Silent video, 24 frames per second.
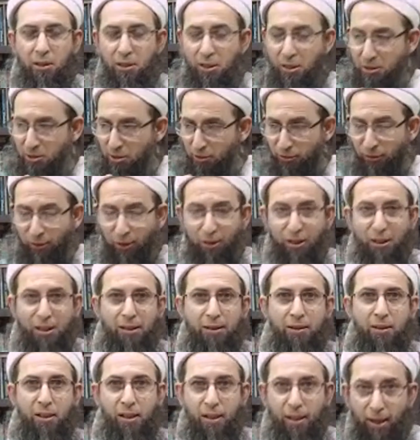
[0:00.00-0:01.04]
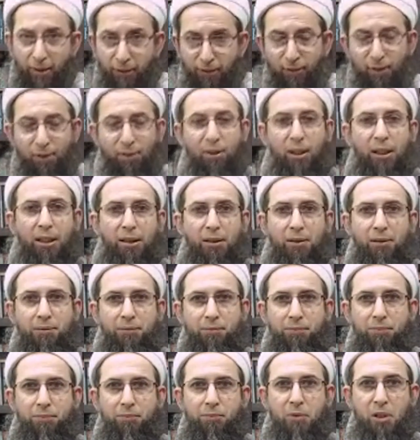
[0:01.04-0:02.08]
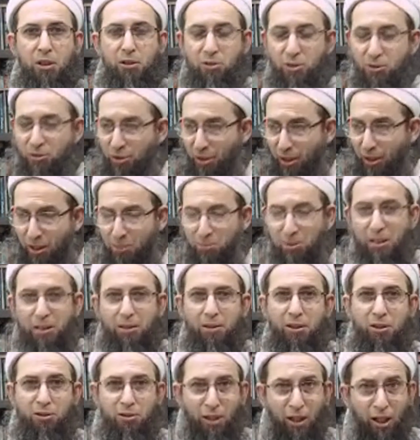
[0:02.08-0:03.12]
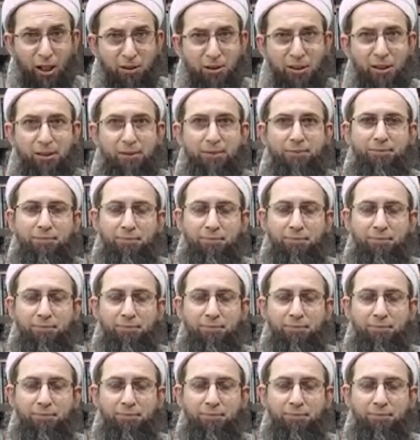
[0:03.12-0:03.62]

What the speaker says: He's a faqih and everything. He's a sahabi. He's a adil.